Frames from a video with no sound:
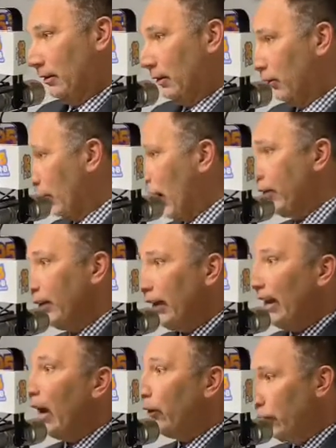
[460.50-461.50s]
throughout the
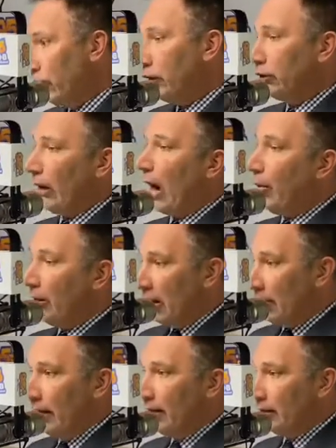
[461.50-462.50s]
day. I'll do this. I'll
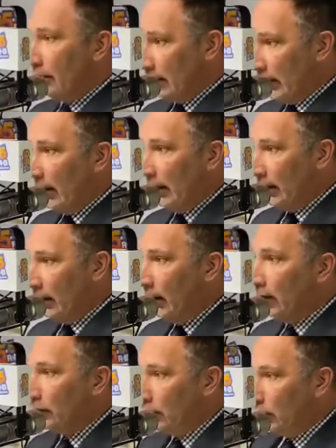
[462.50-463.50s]
commit today
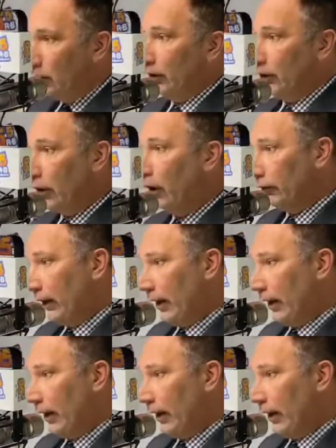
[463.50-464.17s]
to do this all day